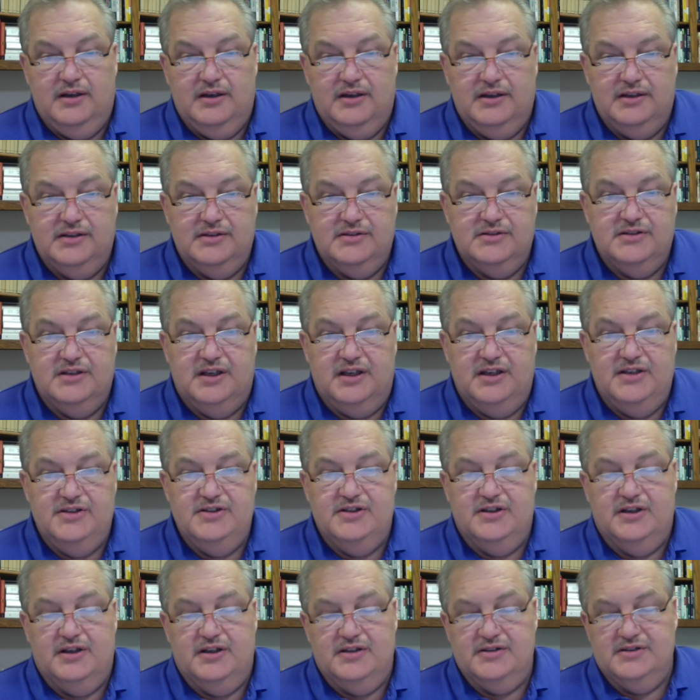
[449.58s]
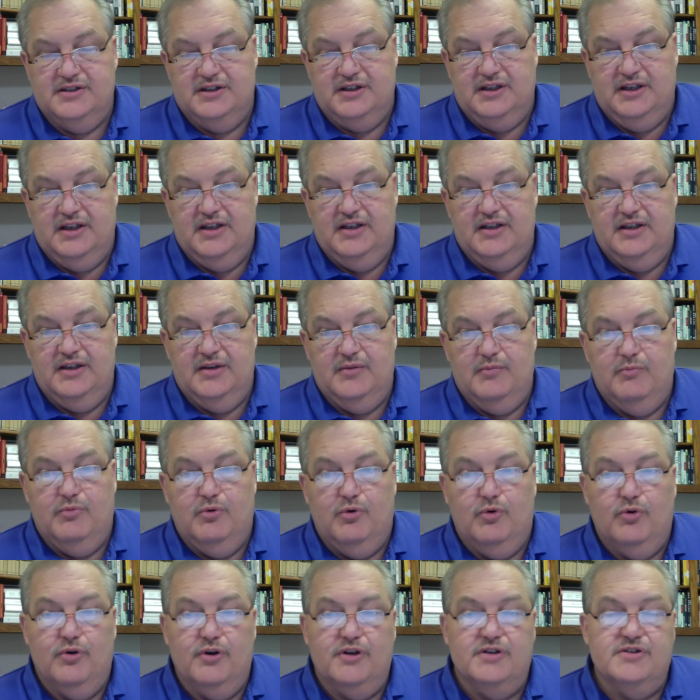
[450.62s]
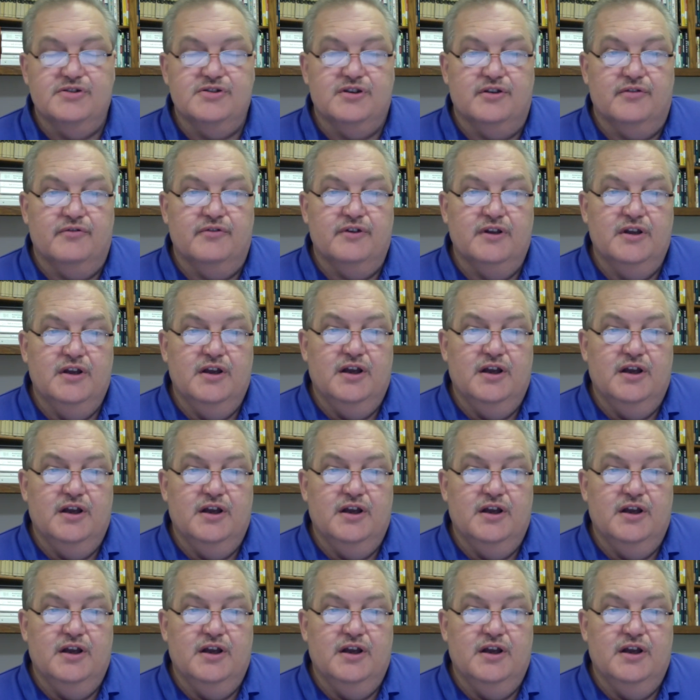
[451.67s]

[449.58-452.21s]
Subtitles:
He's teaching us again the importance of